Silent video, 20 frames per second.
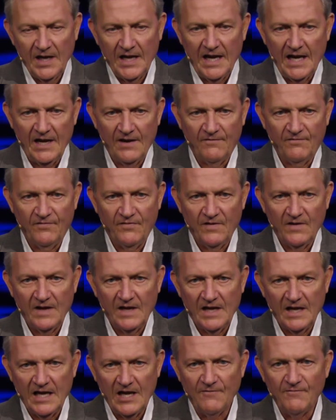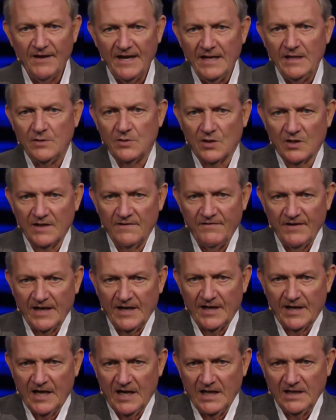if he's living
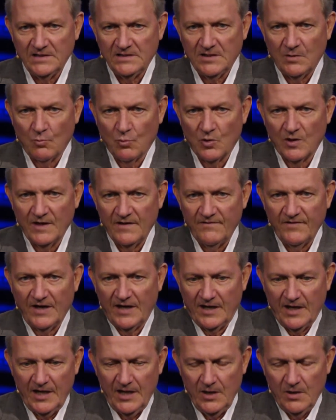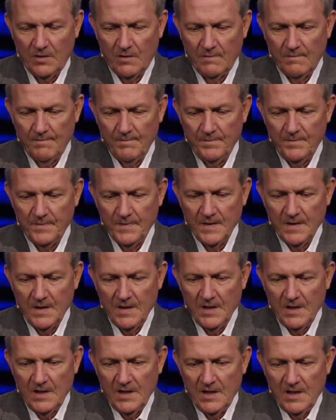in us and we're living in him,
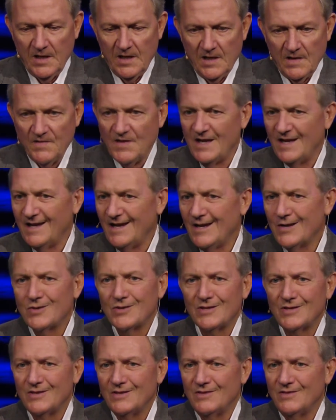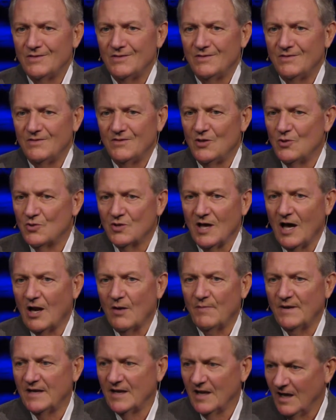then it's got to
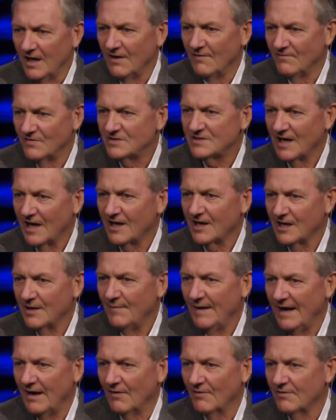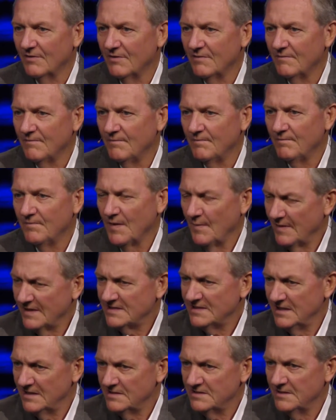be love. It's got to come out. That makes
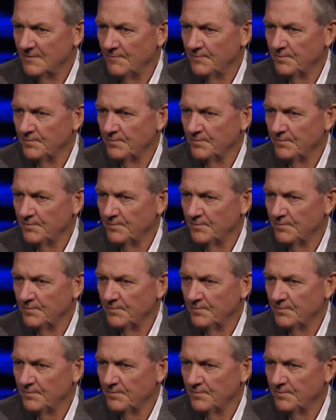sense?